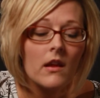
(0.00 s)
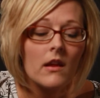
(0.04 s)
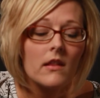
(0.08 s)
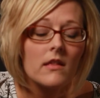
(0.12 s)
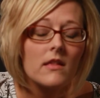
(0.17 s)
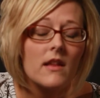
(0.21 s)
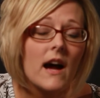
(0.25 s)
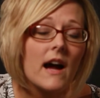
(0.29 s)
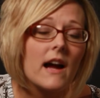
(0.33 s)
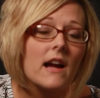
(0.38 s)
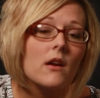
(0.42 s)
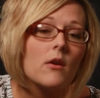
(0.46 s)

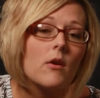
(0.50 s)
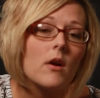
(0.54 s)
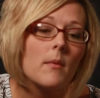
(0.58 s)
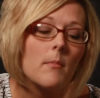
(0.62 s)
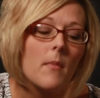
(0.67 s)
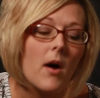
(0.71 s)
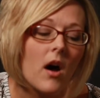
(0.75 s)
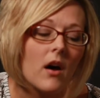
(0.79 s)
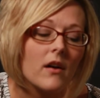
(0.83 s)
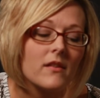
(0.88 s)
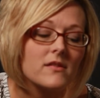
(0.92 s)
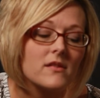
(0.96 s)
The IOM
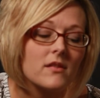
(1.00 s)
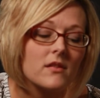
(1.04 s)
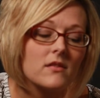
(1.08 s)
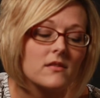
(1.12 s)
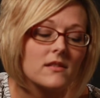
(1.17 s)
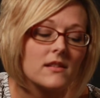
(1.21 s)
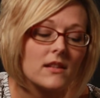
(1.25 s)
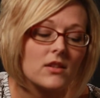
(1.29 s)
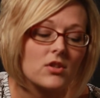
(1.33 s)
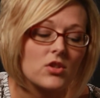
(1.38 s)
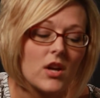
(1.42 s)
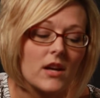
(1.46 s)
also
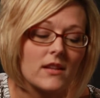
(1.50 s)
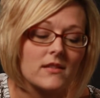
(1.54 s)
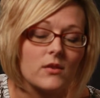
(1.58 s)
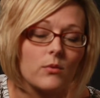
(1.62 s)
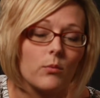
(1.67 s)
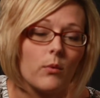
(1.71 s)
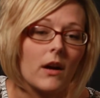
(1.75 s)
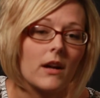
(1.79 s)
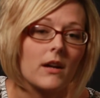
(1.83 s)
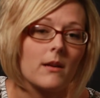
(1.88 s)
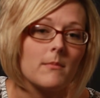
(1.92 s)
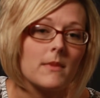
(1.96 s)
suggests a
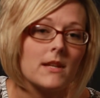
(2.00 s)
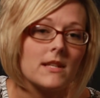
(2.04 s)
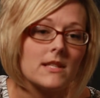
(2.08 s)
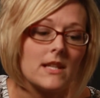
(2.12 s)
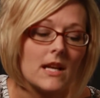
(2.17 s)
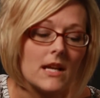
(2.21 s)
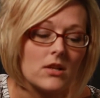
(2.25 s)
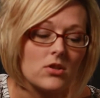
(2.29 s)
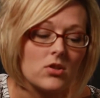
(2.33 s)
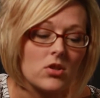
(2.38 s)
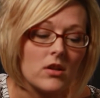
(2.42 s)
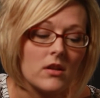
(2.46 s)

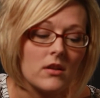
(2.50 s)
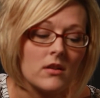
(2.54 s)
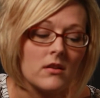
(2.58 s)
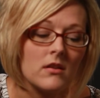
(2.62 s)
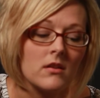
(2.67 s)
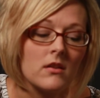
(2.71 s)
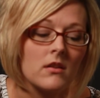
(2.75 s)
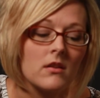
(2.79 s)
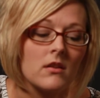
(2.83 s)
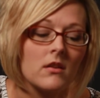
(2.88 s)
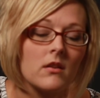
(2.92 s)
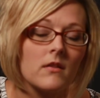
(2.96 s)

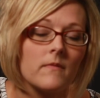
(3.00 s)
recommendation